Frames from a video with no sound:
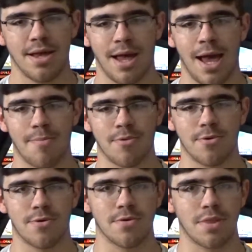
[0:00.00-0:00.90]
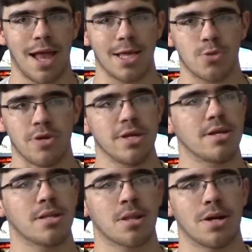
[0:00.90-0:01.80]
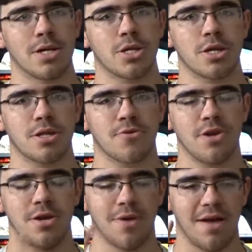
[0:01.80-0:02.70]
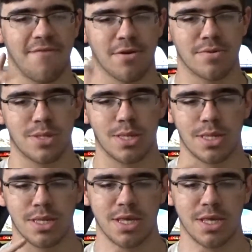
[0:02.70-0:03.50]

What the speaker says: Apple last week launched 3 new iPhones,